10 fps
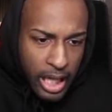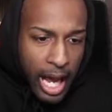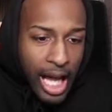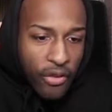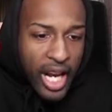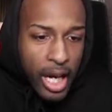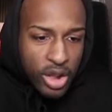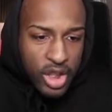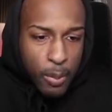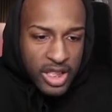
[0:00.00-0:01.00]
out of here,
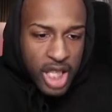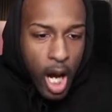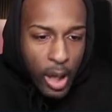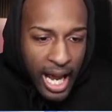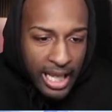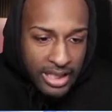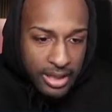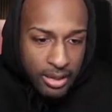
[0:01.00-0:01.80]
stupid toadette!